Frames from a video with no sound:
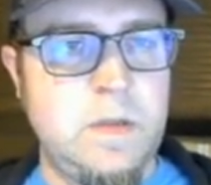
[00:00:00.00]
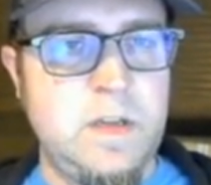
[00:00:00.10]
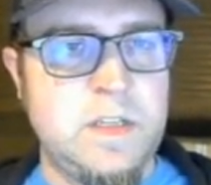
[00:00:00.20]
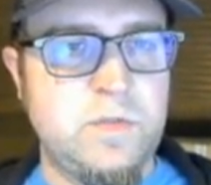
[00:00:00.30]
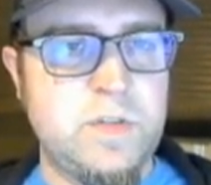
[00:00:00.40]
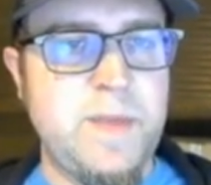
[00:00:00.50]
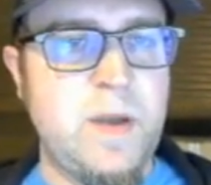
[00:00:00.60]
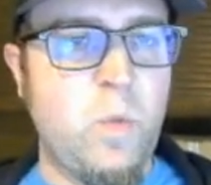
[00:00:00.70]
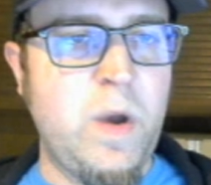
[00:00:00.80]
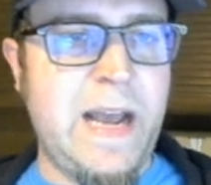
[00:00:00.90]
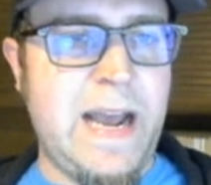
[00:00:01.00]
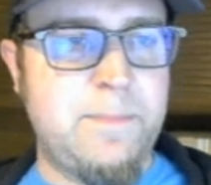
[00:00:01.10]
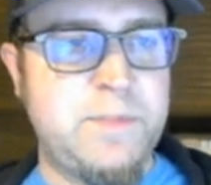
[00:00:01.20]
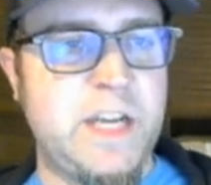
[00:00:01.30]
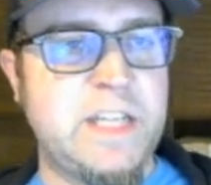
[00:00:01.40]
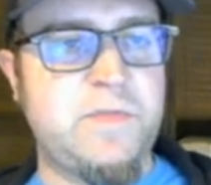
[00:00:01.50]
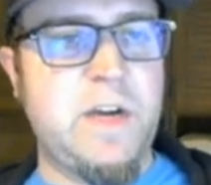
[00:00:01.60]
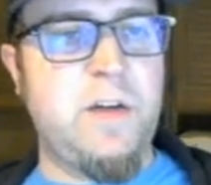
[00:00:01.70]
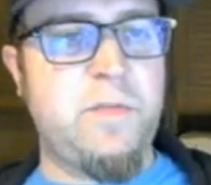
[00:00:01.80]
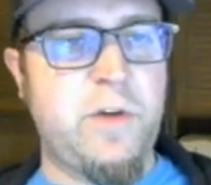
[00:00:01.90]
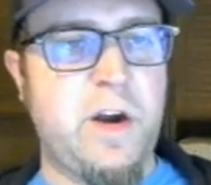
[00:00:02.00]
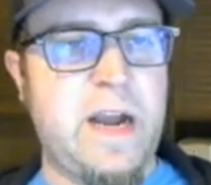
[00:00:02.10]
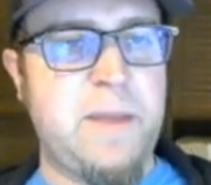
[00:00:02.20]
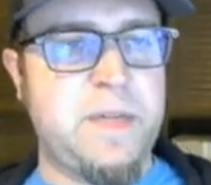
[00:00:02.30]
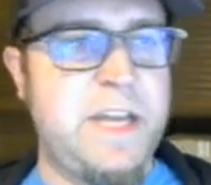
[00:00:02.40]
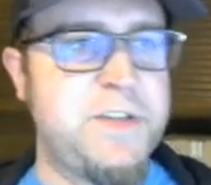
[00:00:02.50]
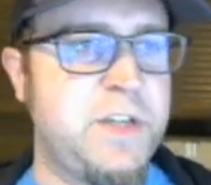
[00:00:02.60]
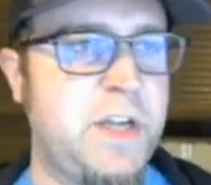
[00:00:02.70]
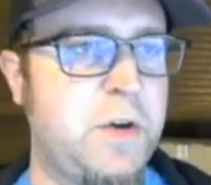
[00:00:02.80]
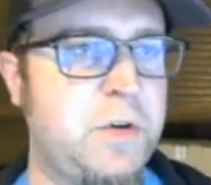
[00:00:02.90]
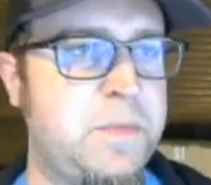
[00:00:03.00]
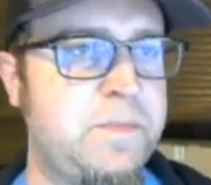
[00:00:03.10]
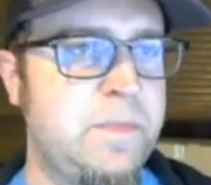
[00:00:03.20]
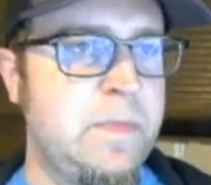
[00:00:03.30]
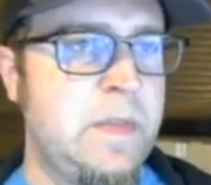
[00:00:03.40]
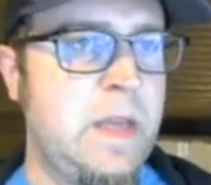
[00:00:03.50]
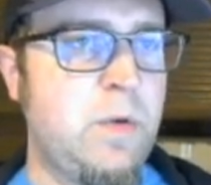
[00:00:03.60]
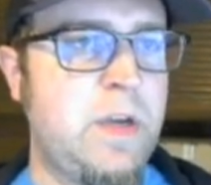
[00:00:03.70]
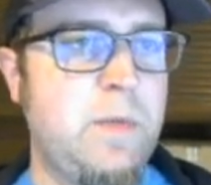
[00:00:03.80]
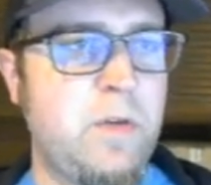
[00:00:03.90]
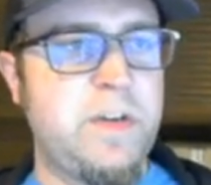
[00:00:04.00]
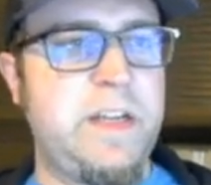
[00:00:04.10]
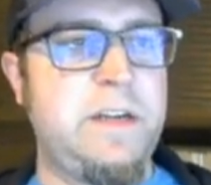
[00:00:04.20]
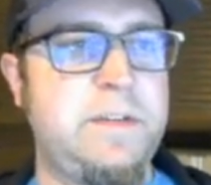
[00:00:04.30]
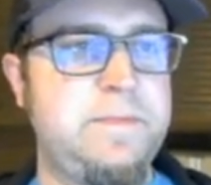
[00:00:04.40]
So we'll just make one app.js file for our application code, and we'll come over to here.